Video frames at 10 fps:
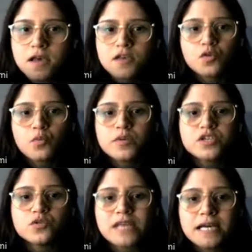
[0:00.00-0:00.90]
So we
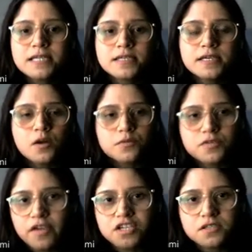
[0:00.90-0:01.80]
do that in
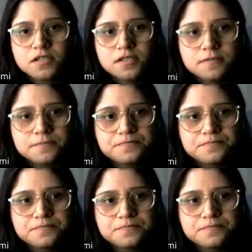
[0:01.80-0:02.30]
observations.